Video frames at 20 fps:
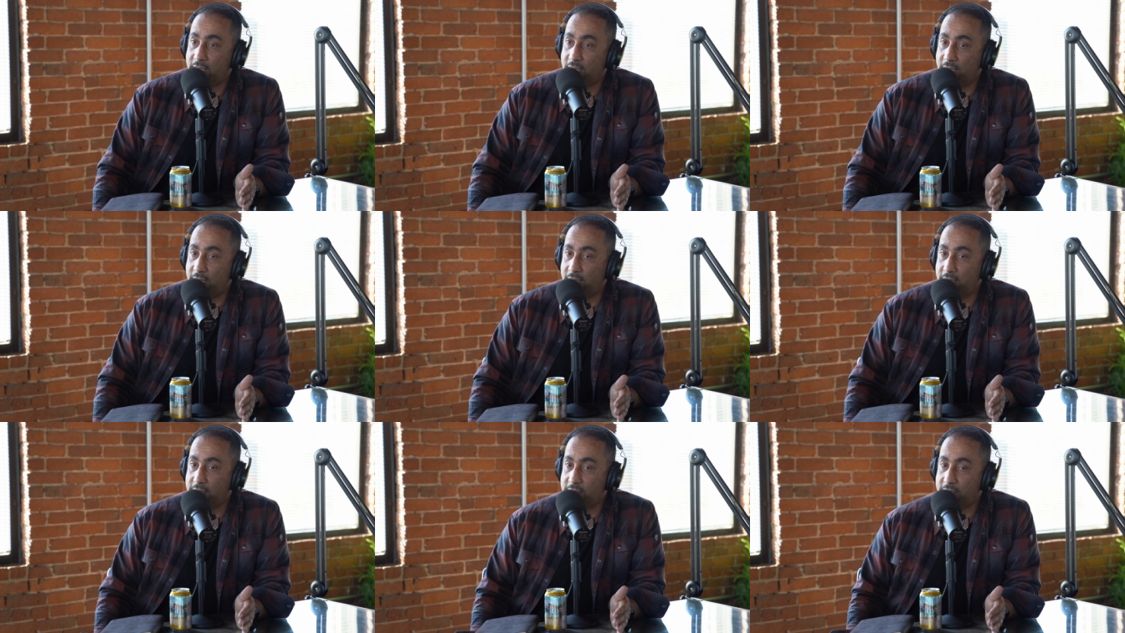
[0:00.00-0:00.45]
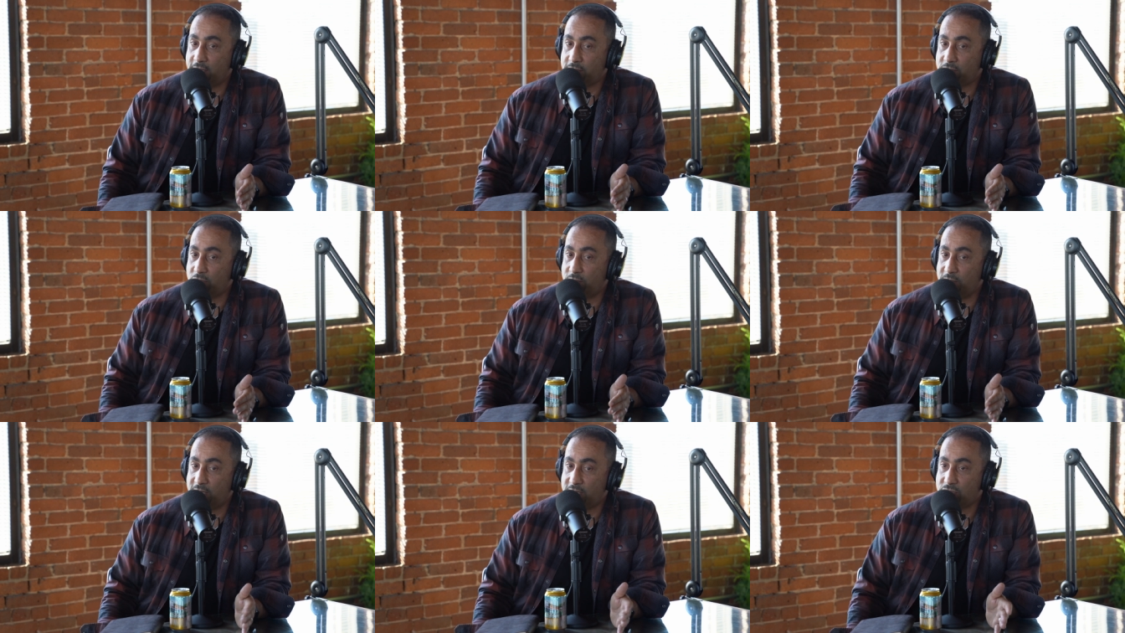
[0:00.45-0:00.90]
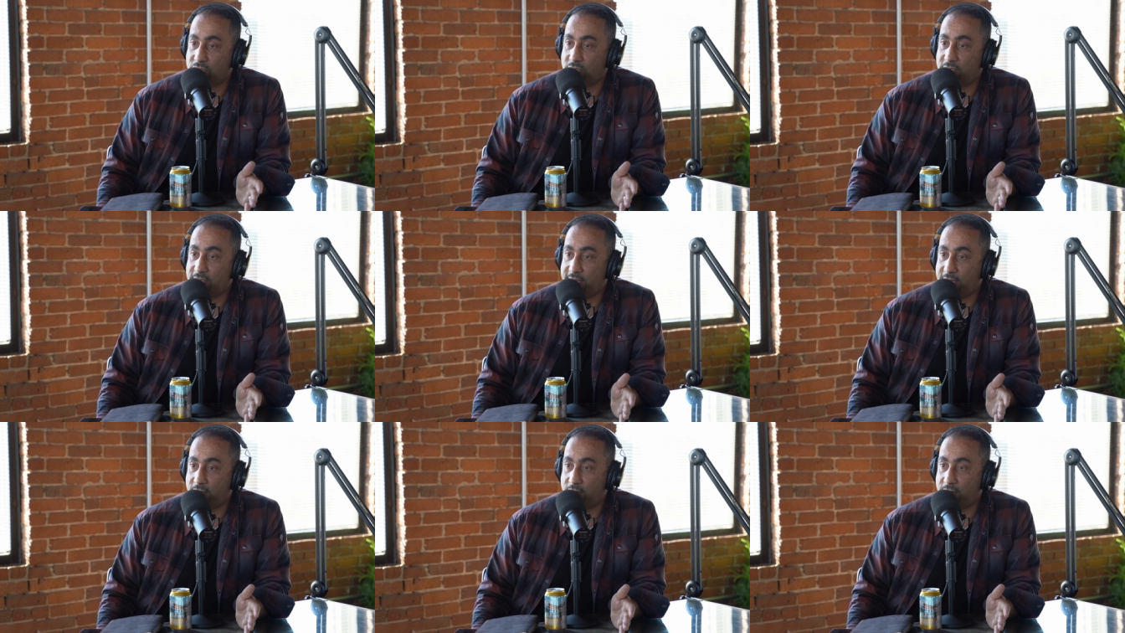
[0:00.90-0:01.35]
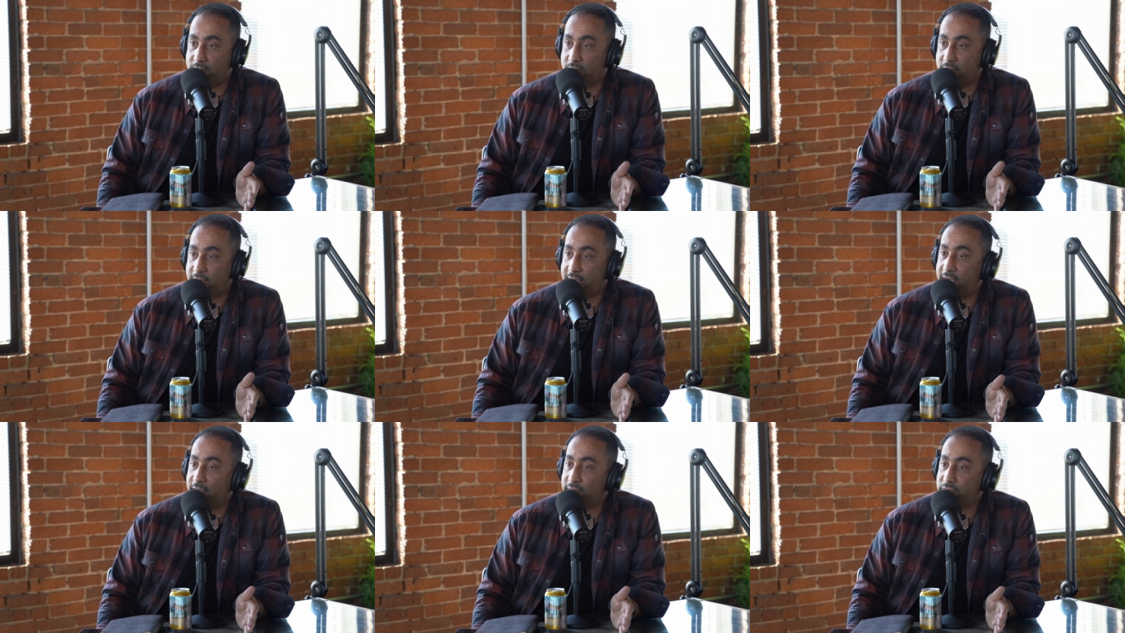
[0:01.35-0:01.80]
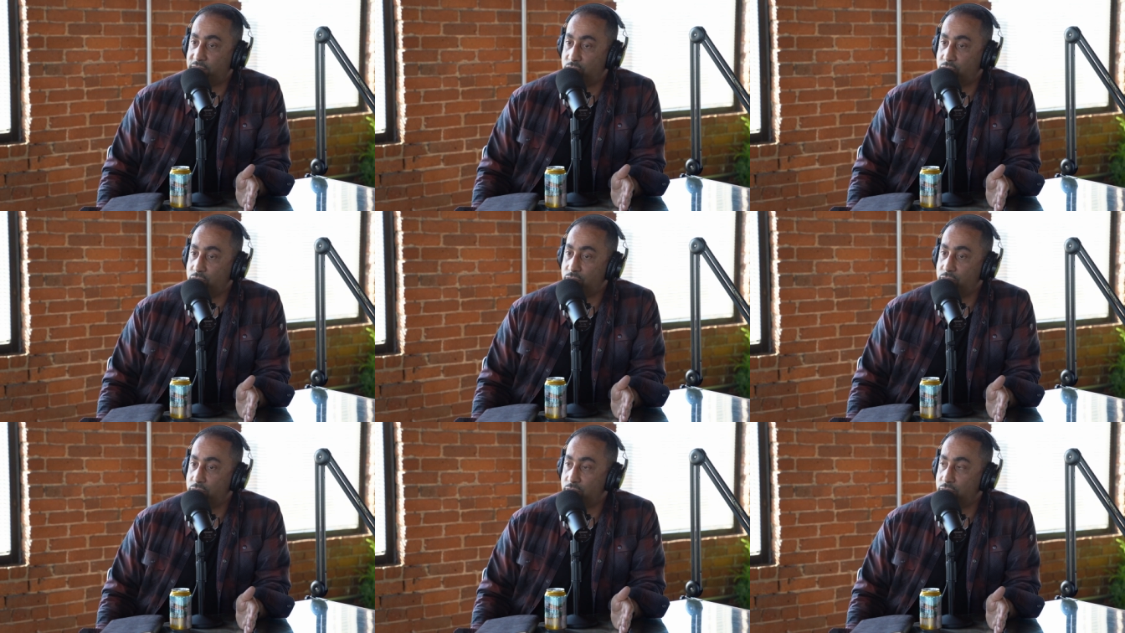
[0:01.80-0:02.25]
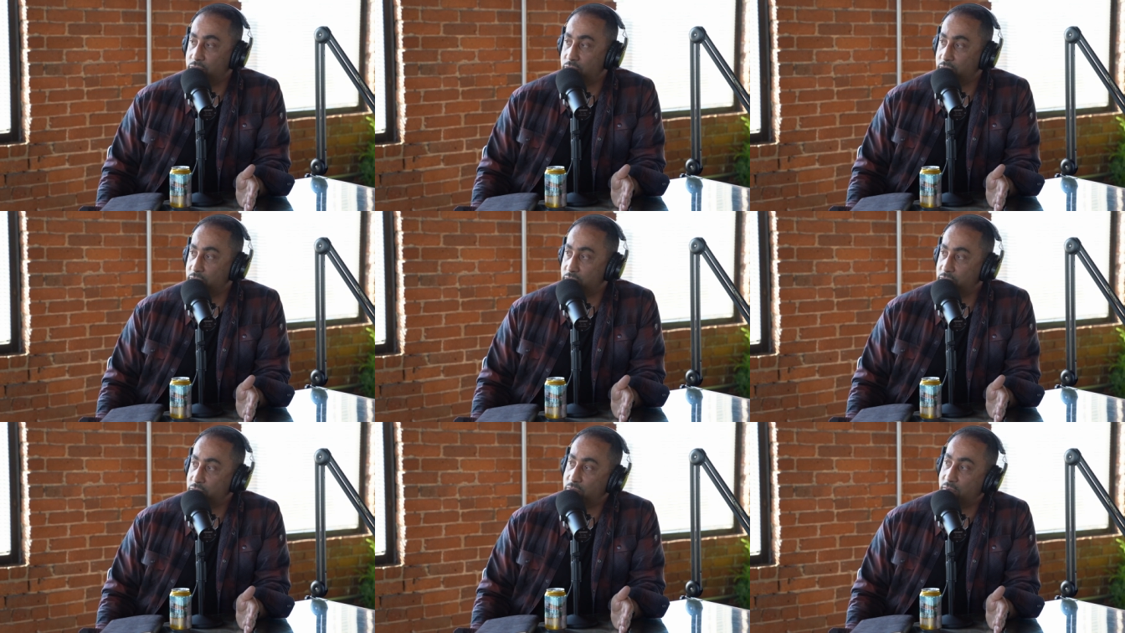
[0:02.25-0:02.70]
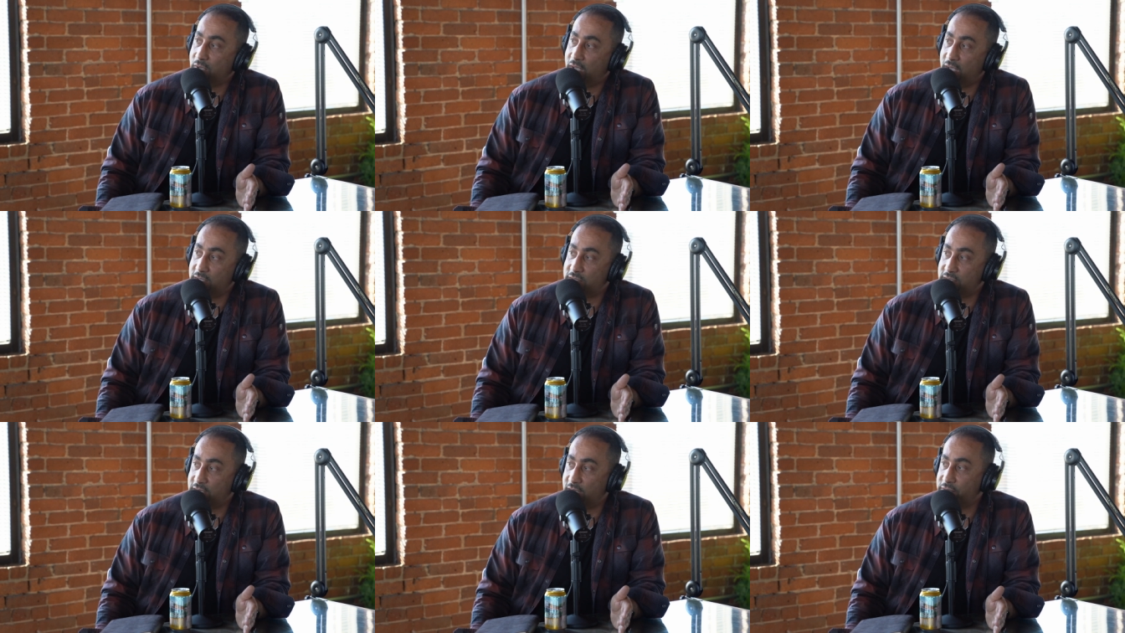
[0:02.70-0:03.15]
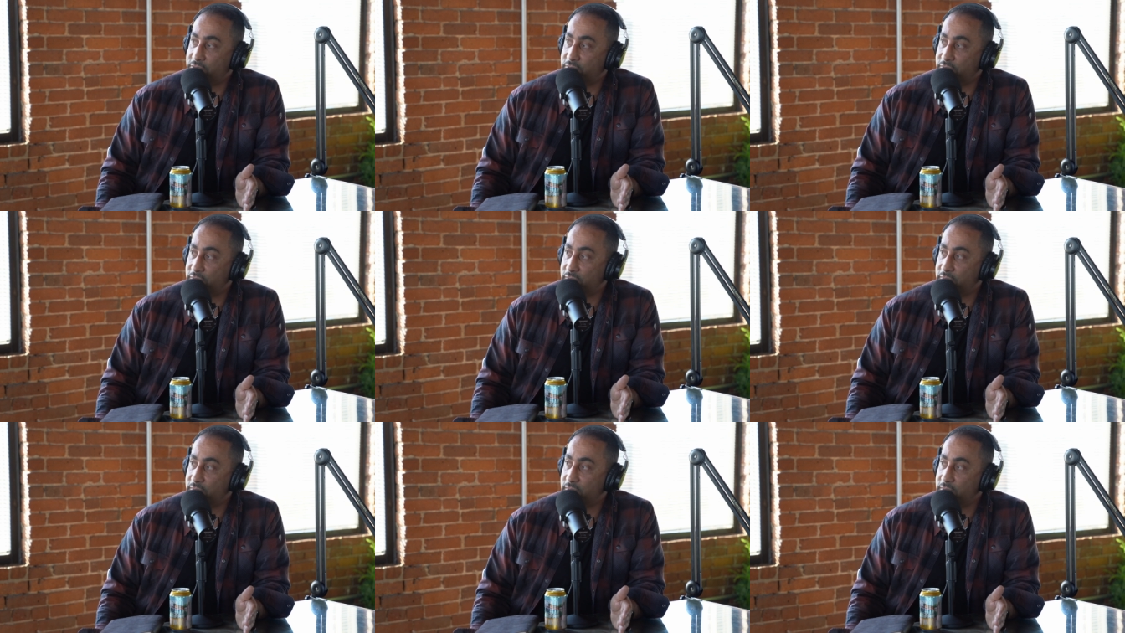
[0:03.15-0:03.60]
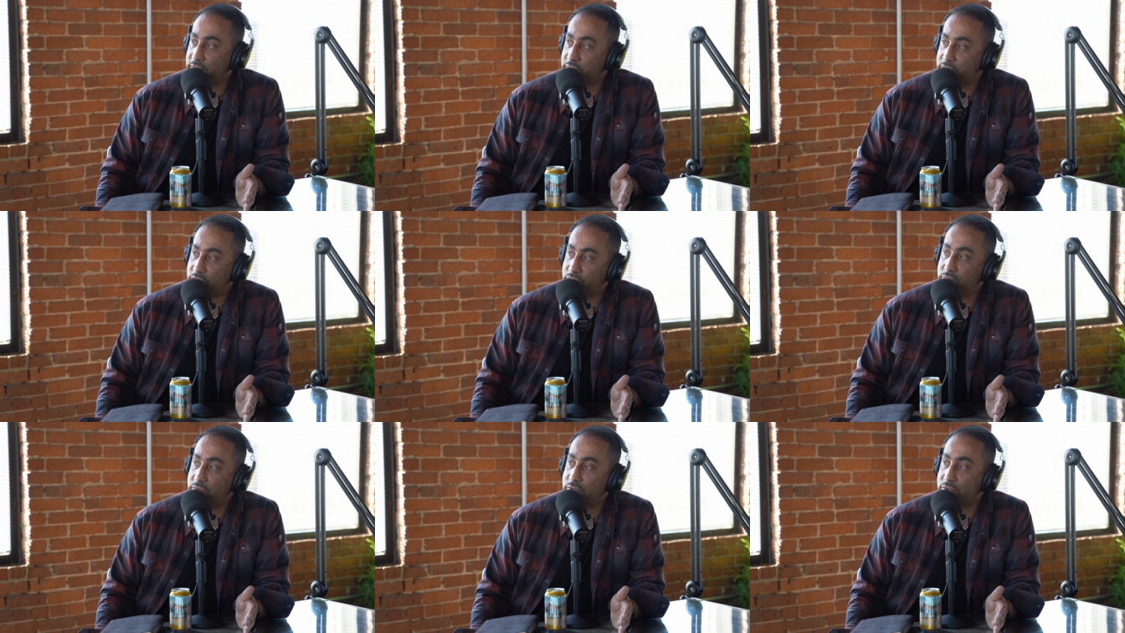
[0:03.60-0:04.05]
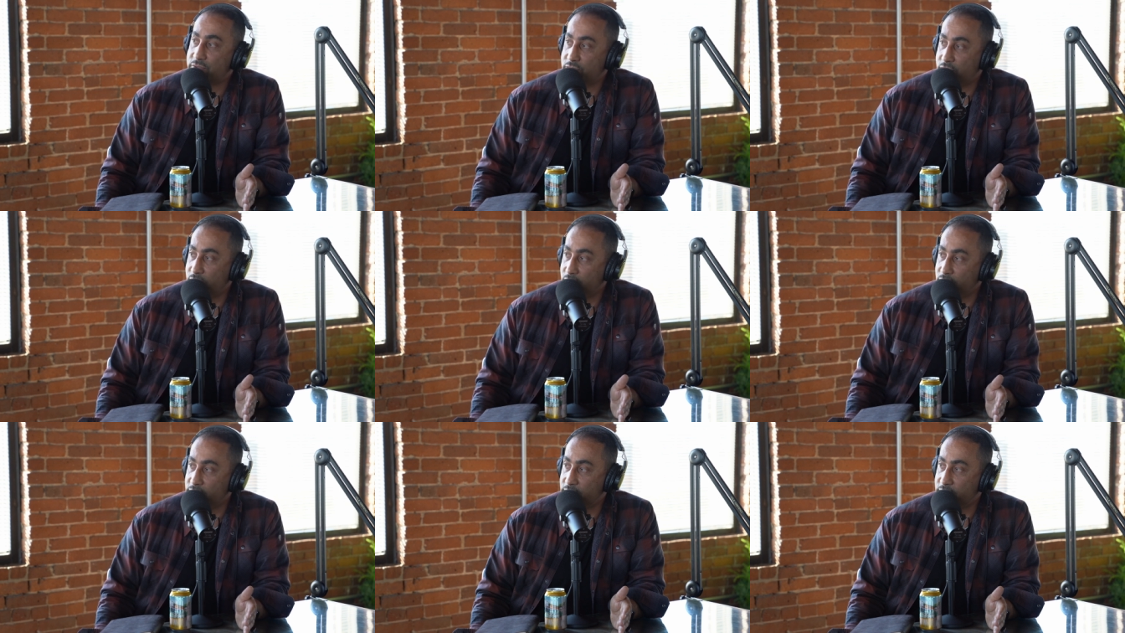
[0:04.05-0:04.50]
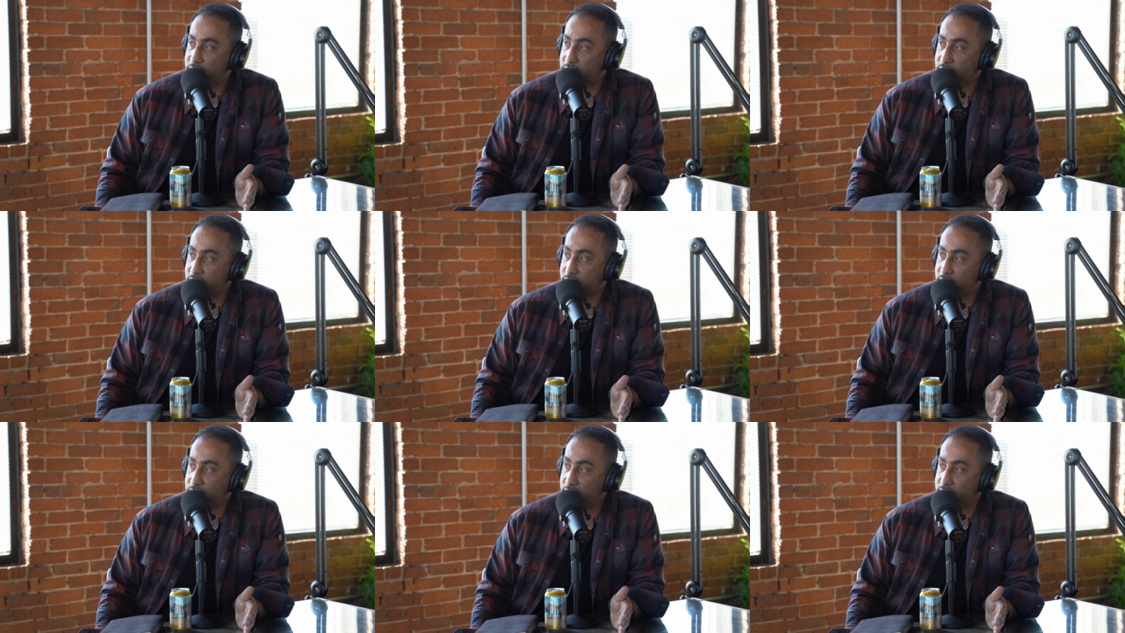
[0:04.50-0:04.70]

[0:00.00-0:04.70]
And not to mention now I have two kids under 2 years old.